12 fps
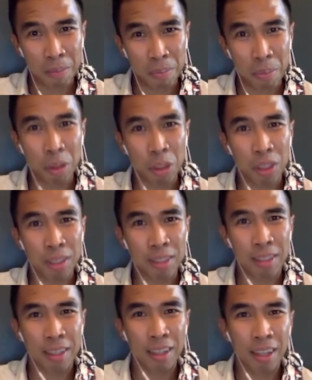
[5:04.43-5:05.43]

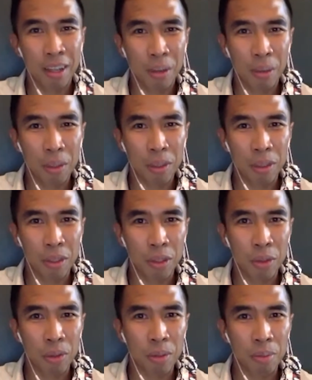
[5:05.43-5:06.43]
purchased, which is a
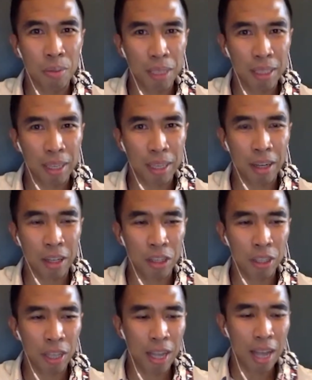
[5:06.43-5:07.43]
new piece of
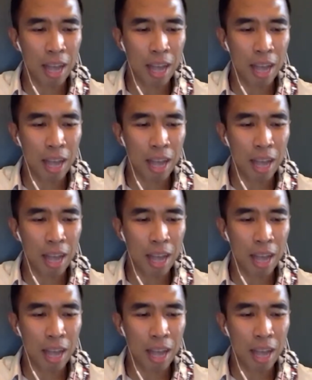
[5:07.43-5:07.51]
technology.